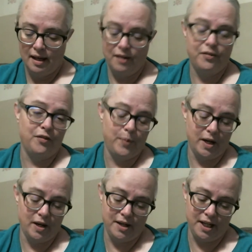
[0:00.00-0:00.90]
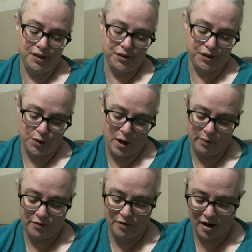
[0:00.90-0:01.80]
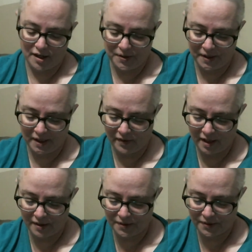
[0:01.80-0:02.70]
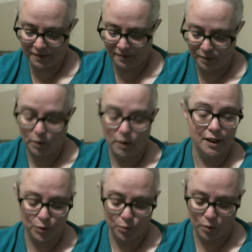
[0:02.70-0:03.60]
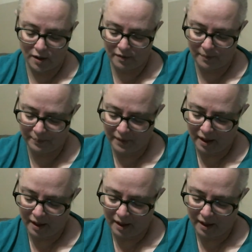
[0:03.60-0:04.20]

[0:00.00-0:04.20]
if you've been on Instagram, you've already seen this. Well, at least one of them.